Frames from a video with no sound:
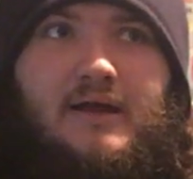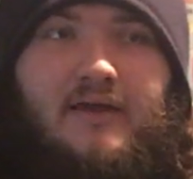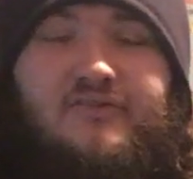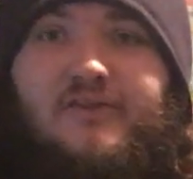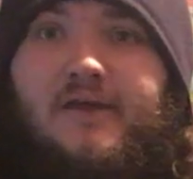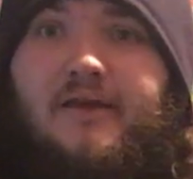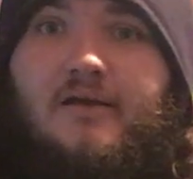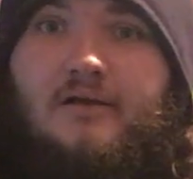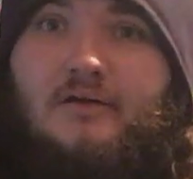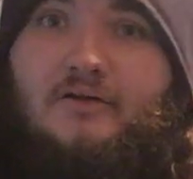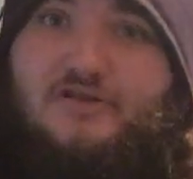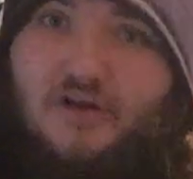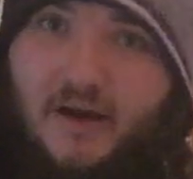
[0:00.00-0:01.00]
as they
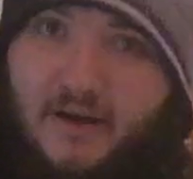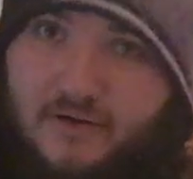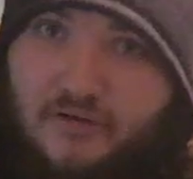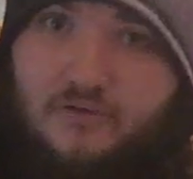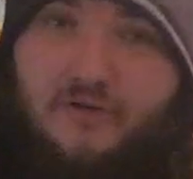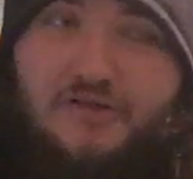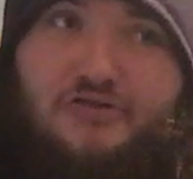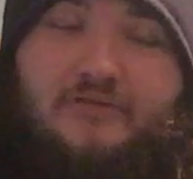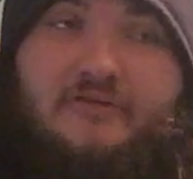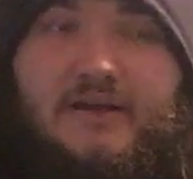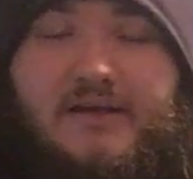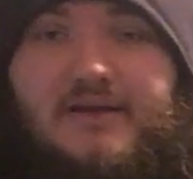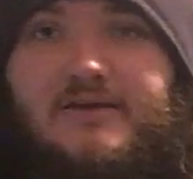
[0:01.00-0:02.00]
are trying to
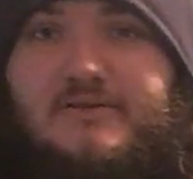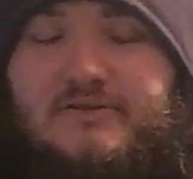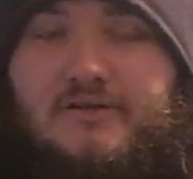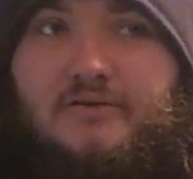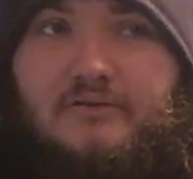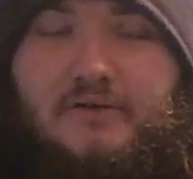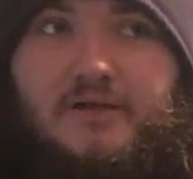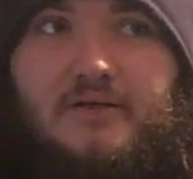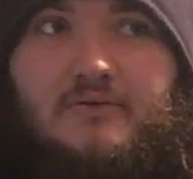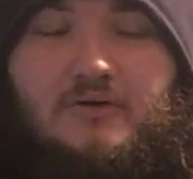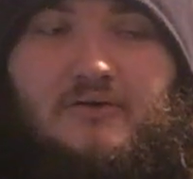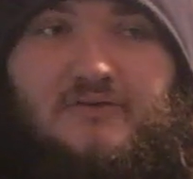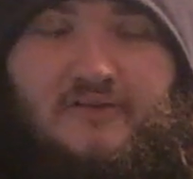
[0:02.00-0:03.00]
rejuvenate his
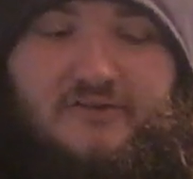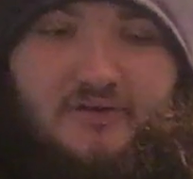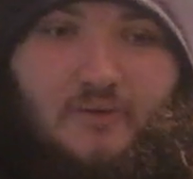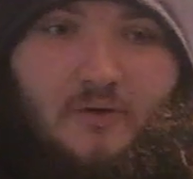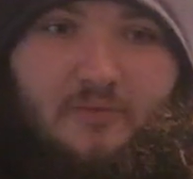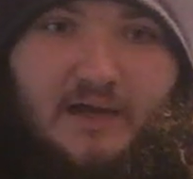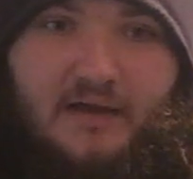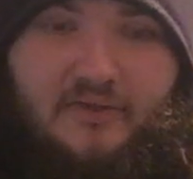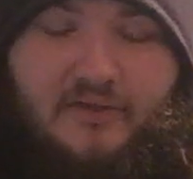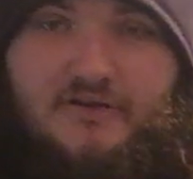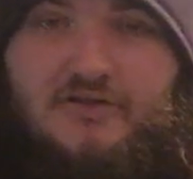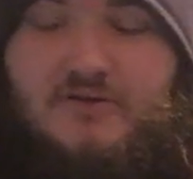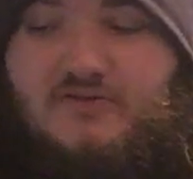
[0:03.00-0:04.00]
career, we'll have to see what path
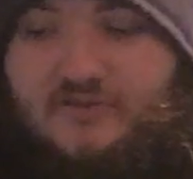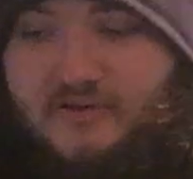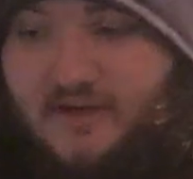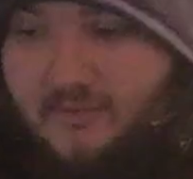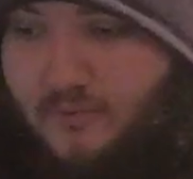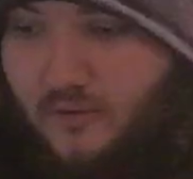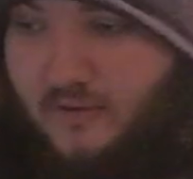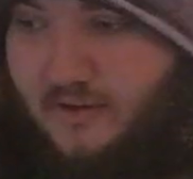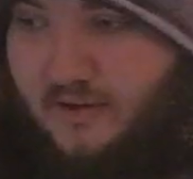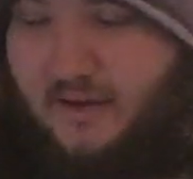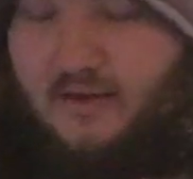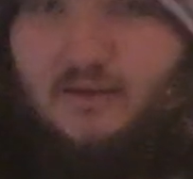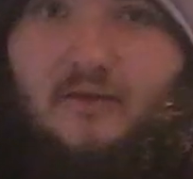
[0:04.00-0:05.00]
they choose for him. More than
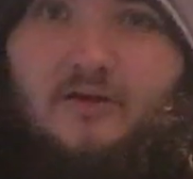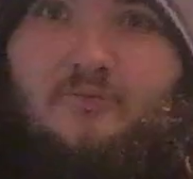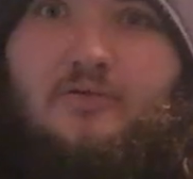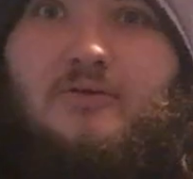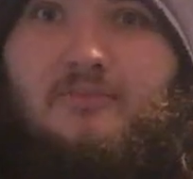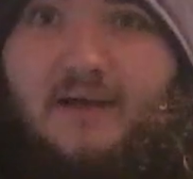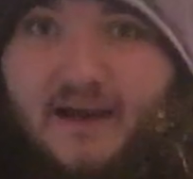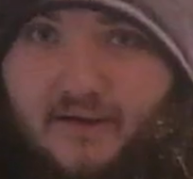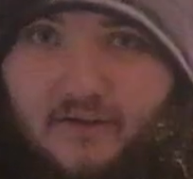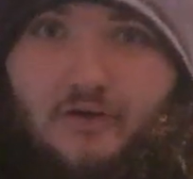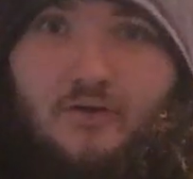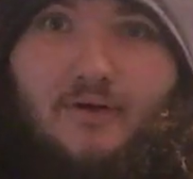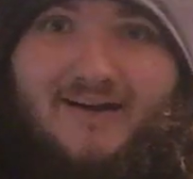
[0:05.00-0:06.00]
likely they'll put him back
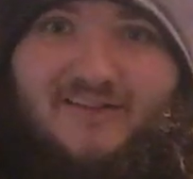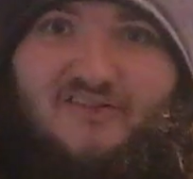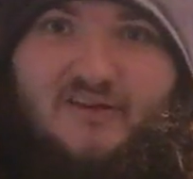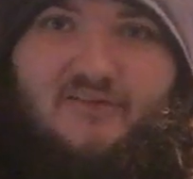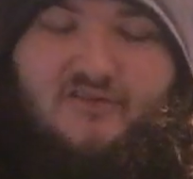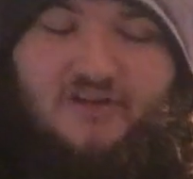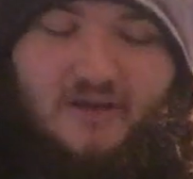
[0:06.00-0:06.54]
in the United States